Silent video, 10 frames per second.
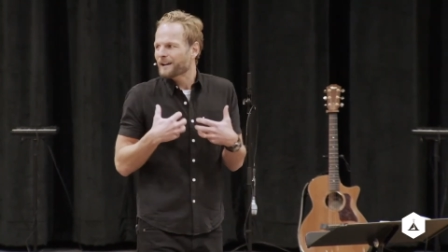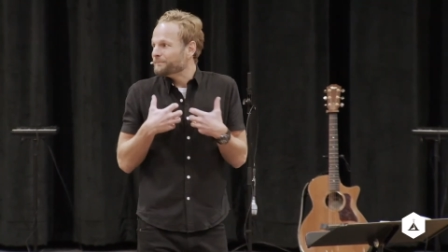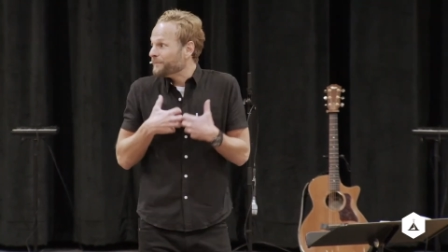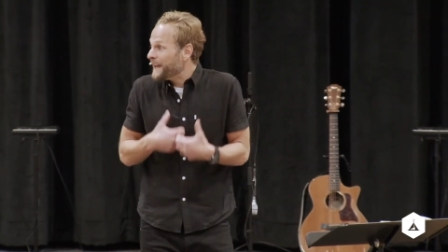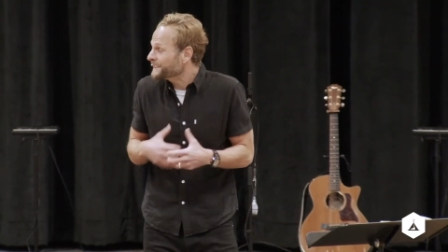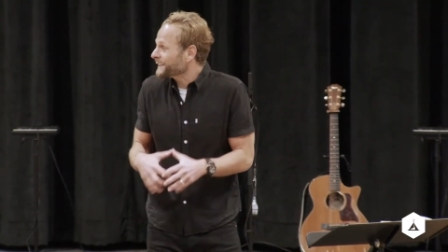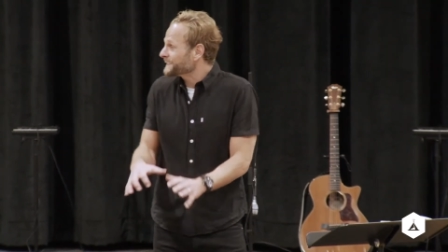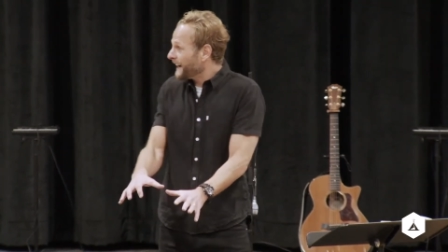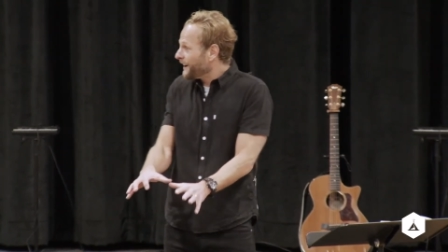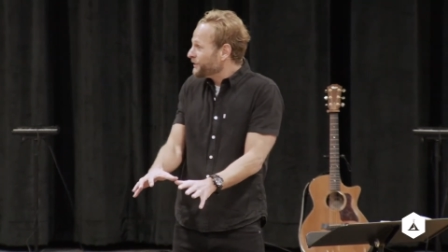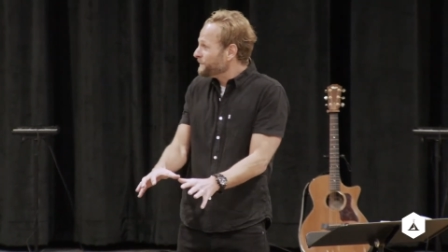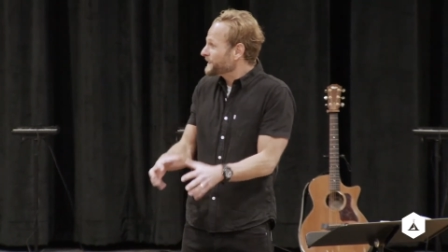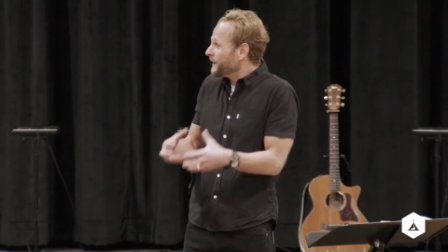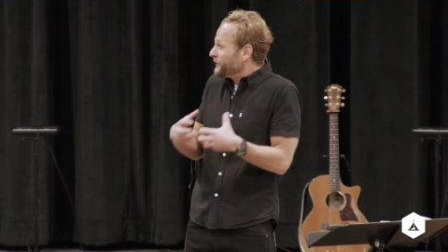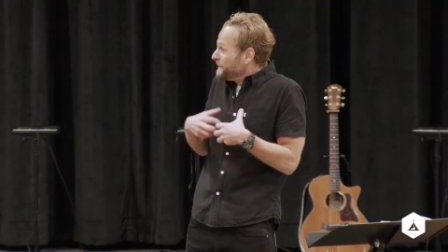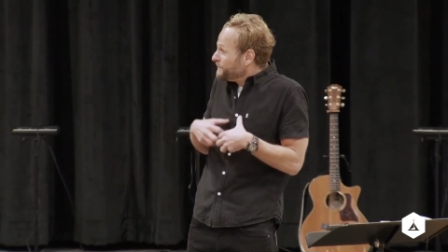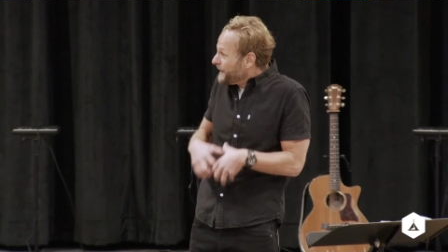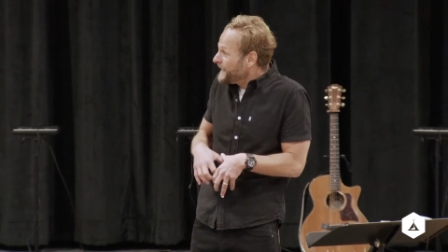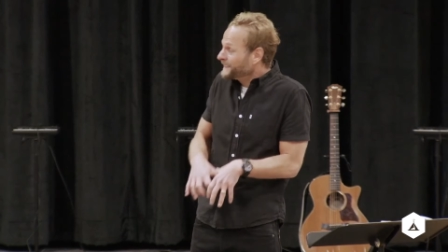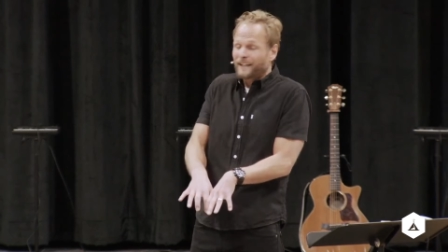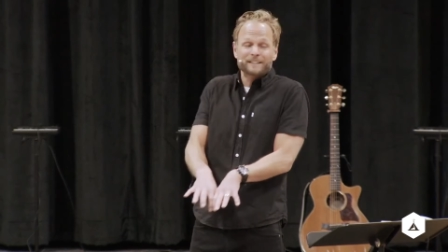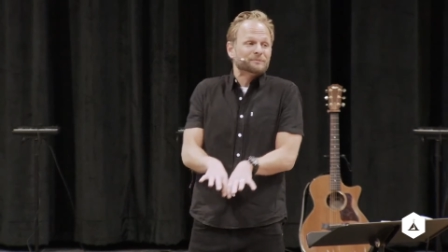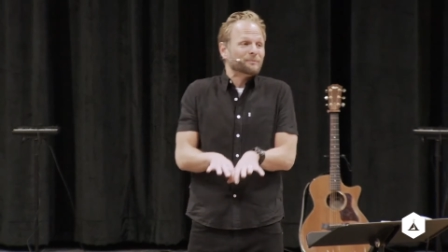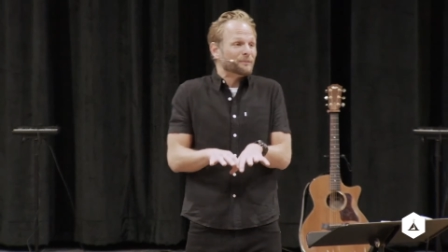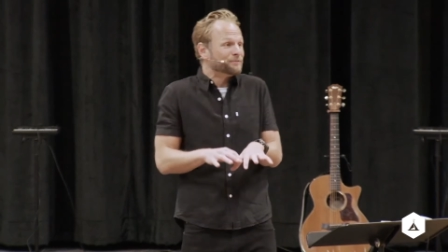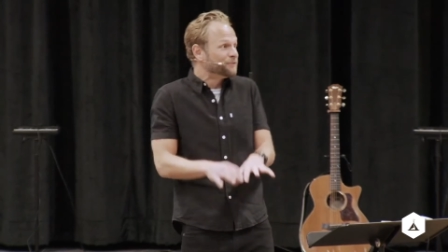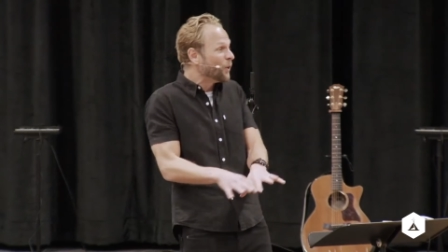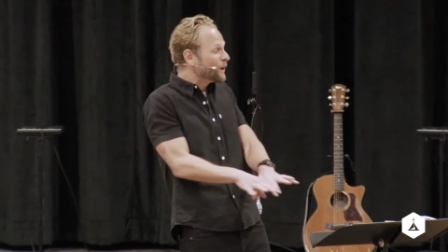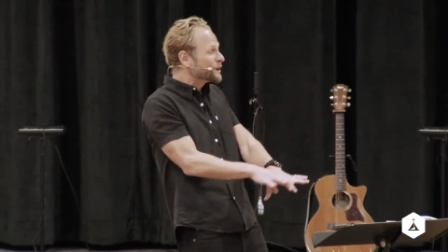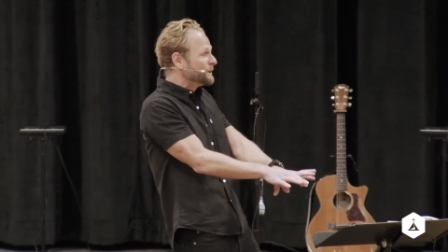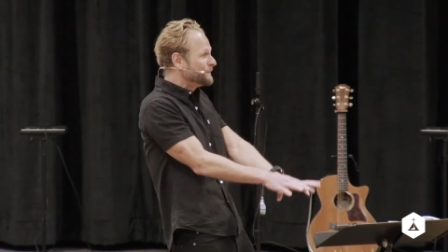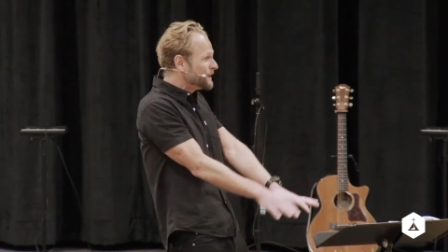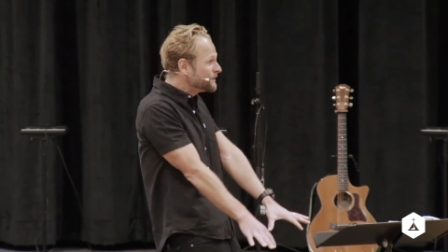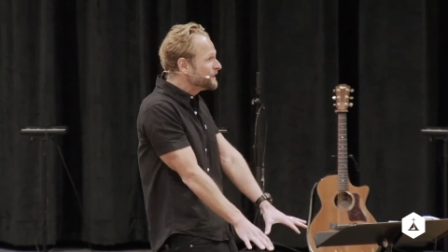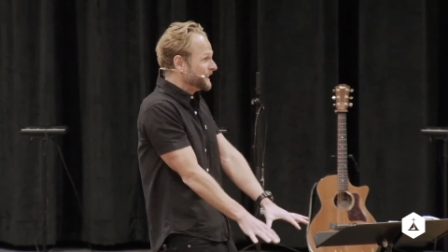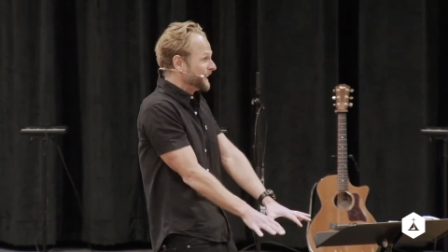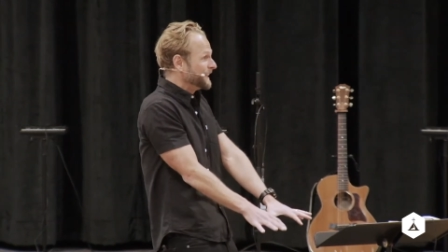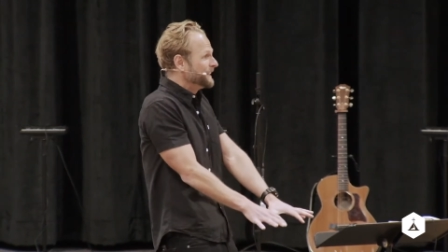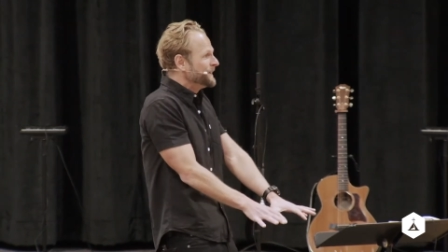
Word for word: makes us out of himself, he makes us for community